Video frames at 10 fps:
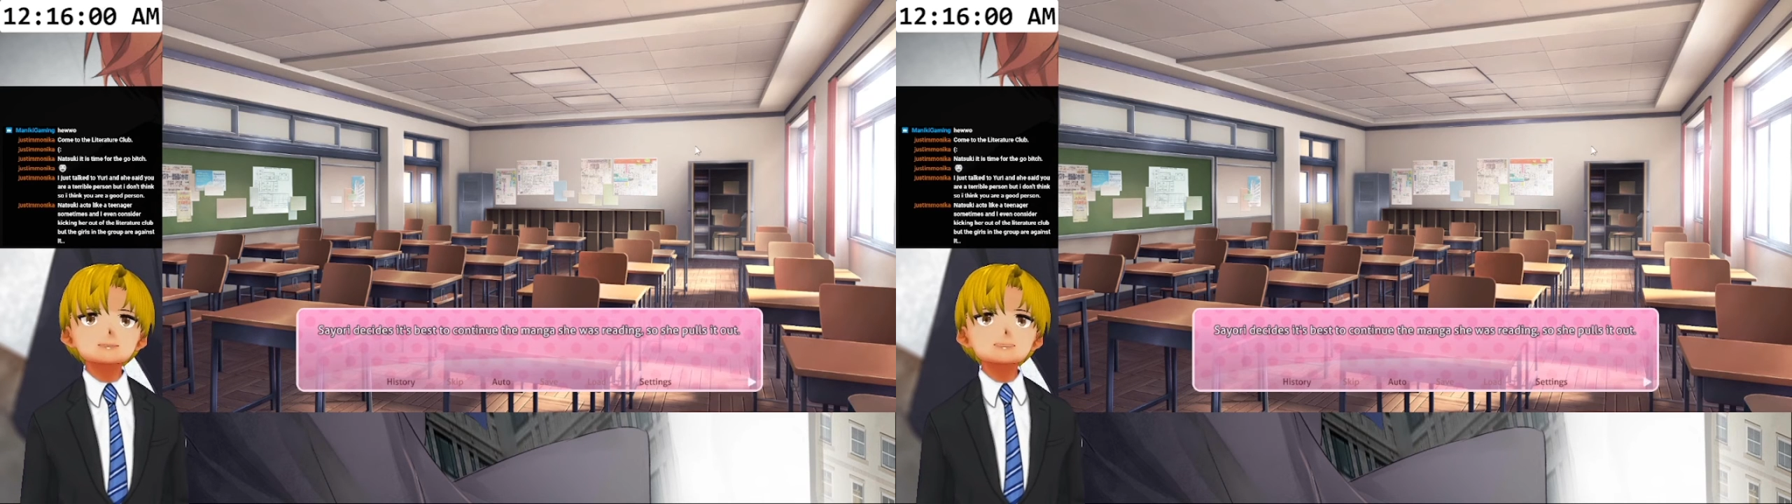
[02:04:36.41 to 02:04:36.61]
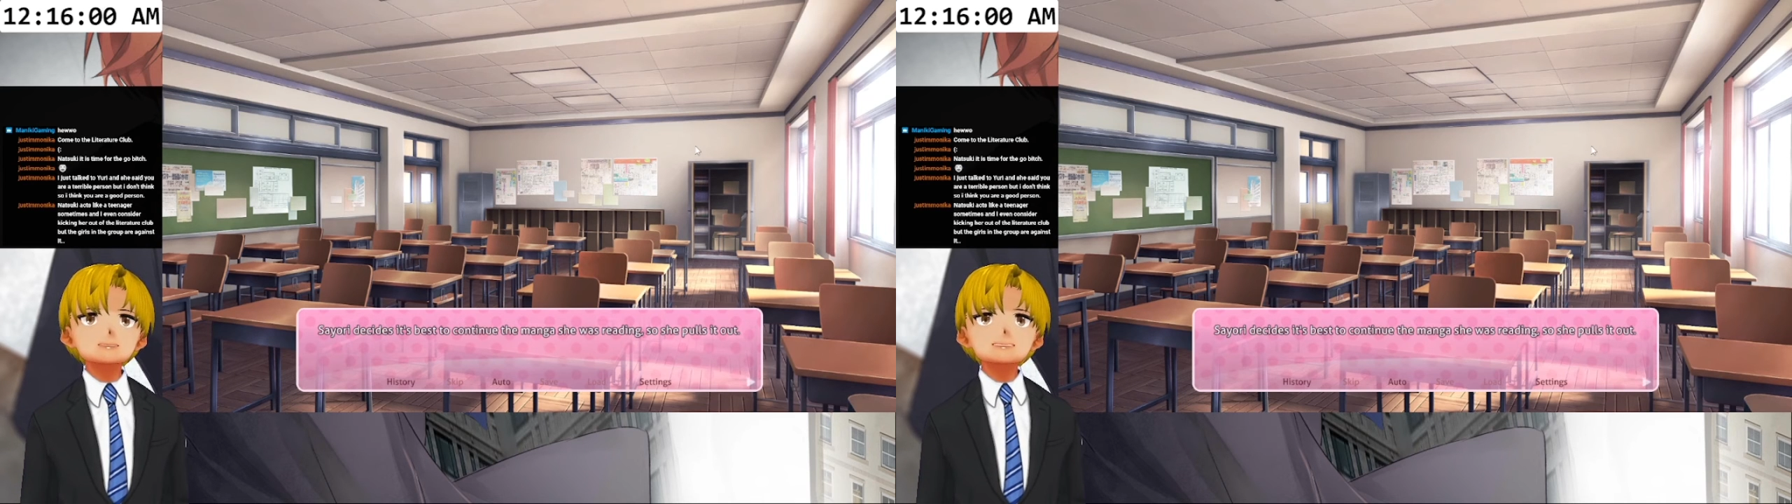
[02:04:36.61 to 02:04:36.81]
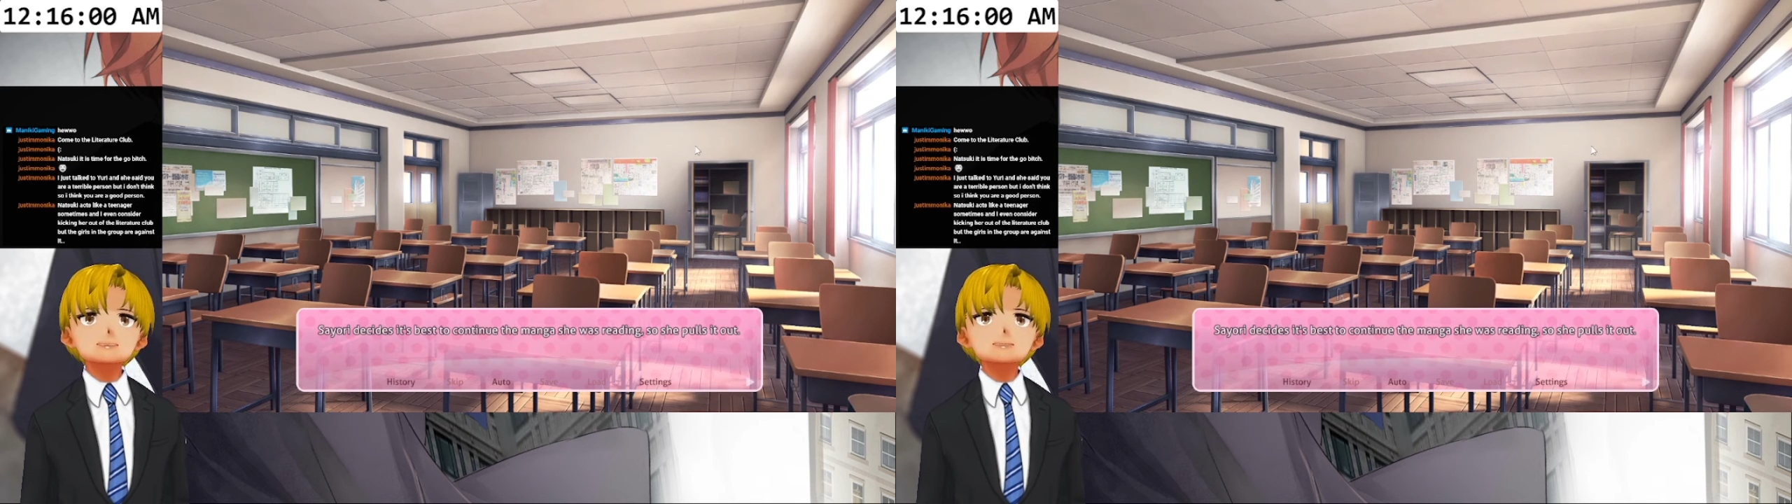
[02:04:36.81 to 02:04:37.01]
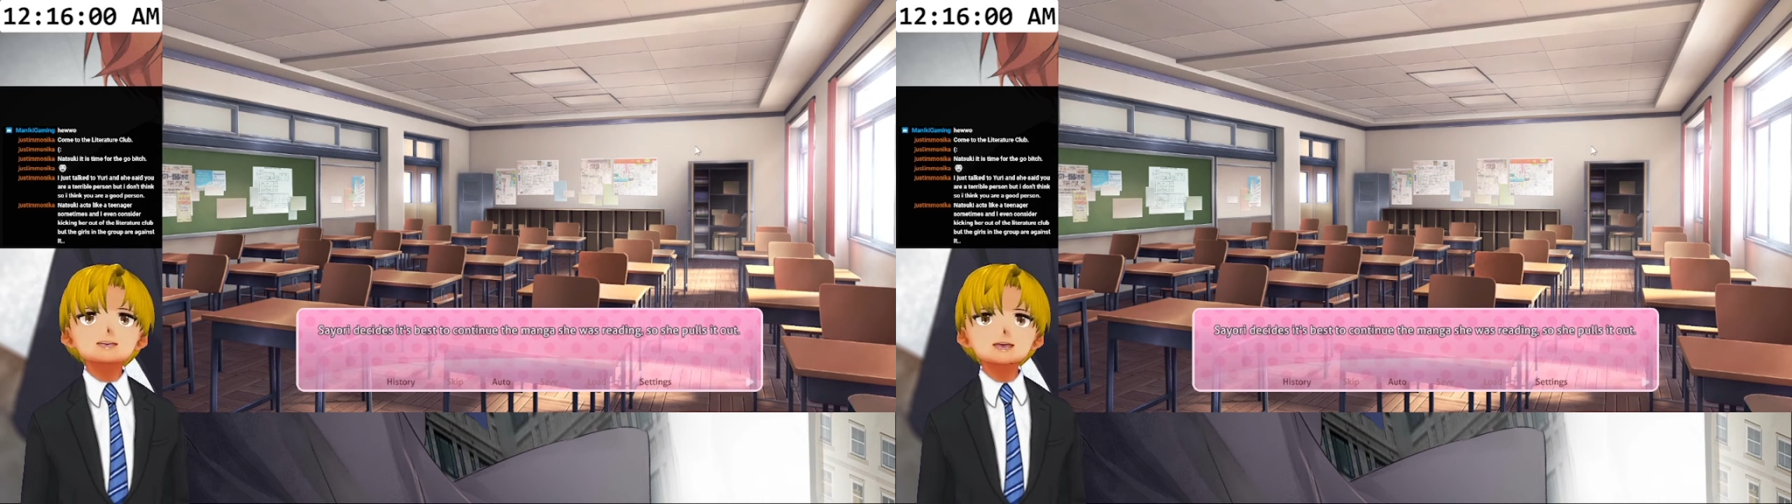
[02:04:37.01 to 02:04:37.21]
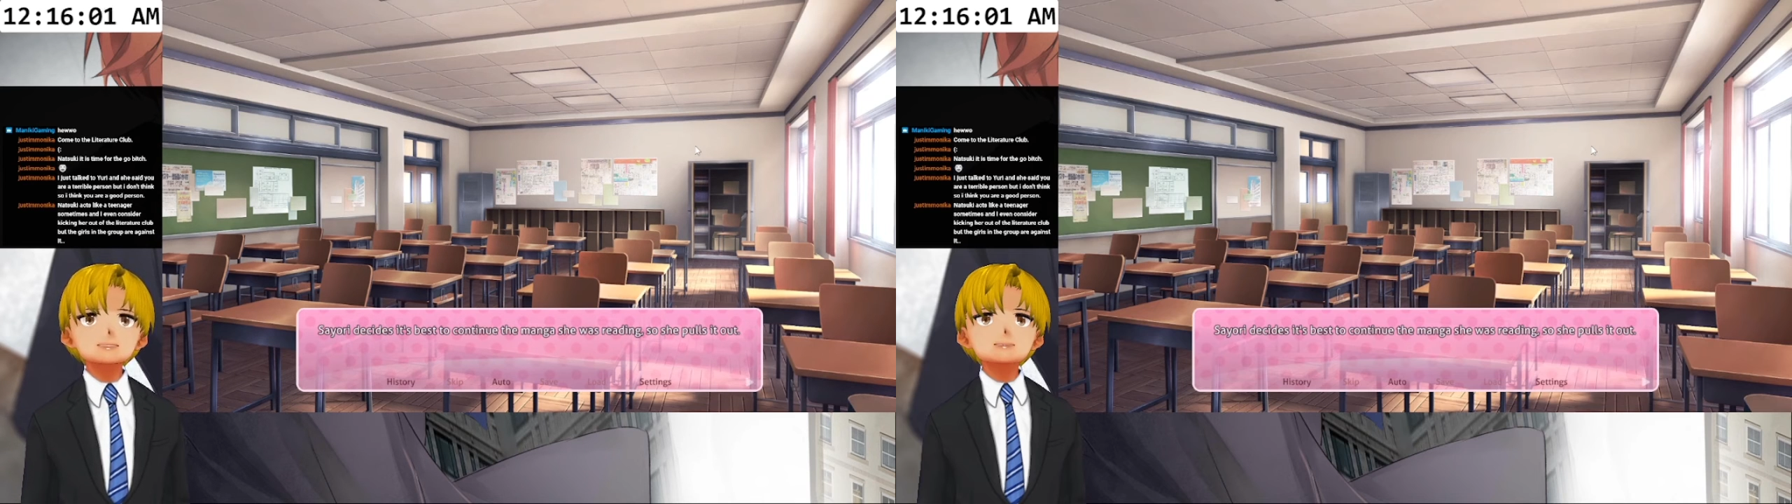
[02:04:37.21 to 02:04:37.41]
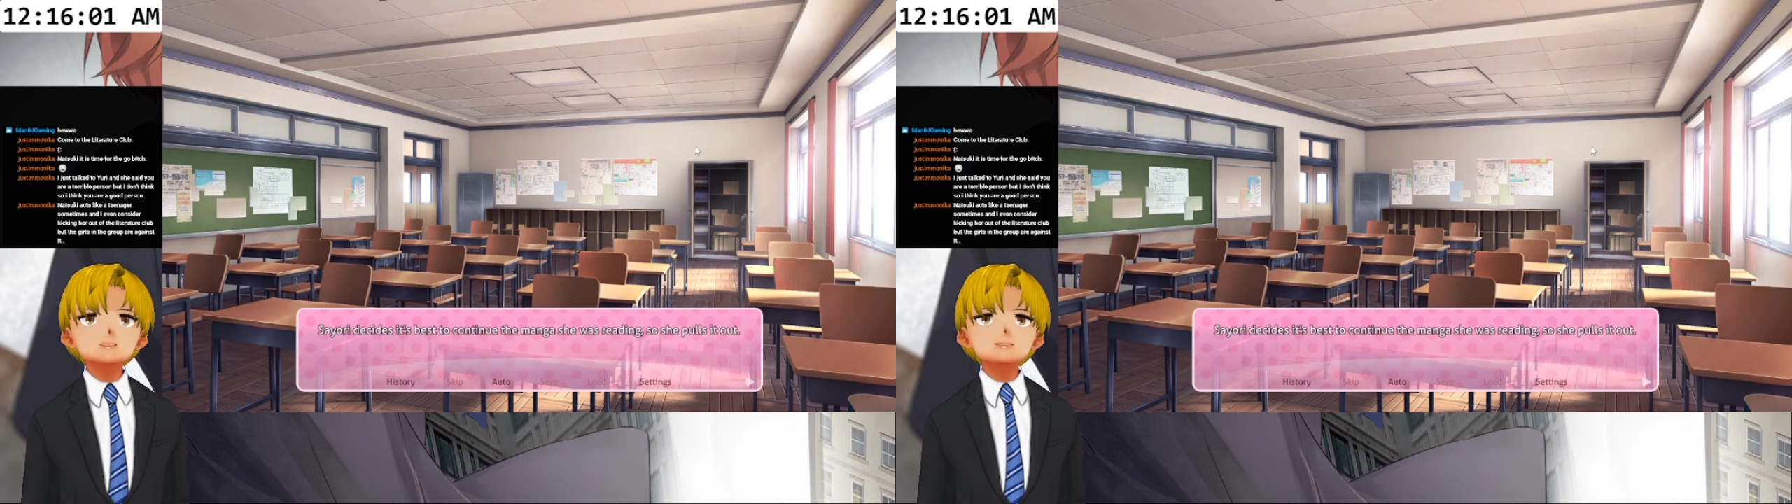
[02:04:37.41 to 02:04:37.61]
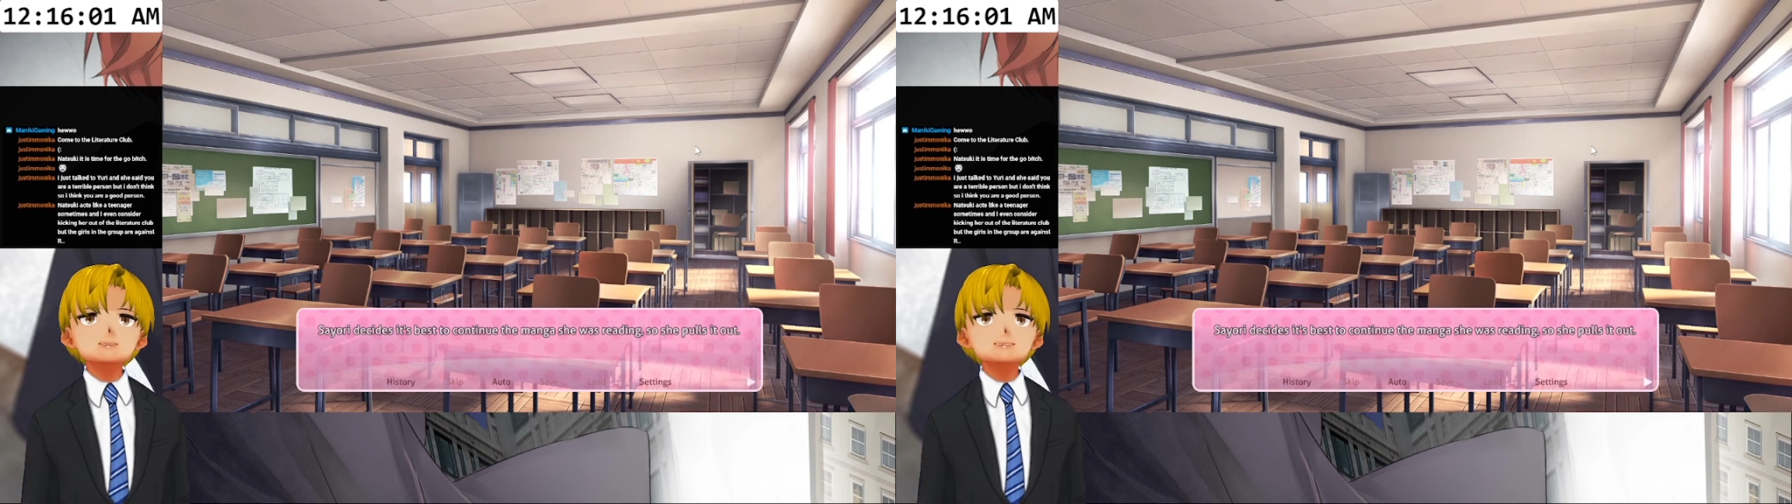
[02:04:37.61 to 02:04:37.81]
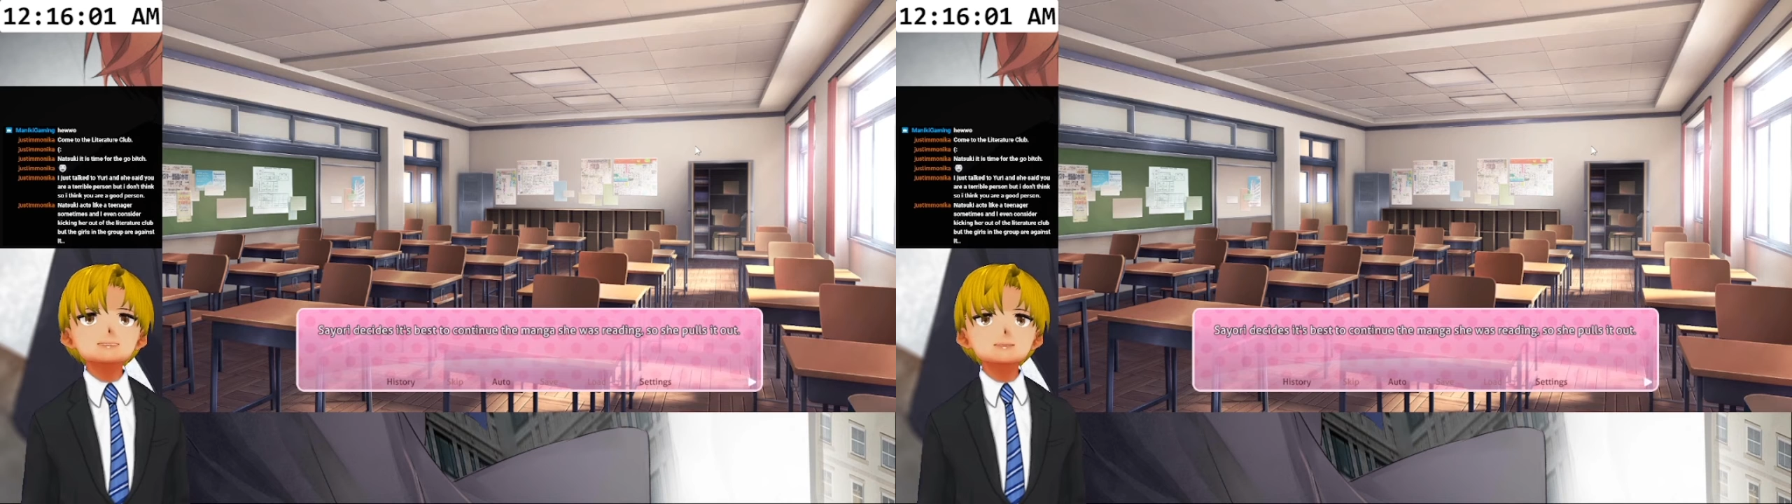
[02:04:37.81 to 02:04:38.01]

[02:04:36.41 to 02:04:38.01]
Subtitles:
continue the manga she was reading,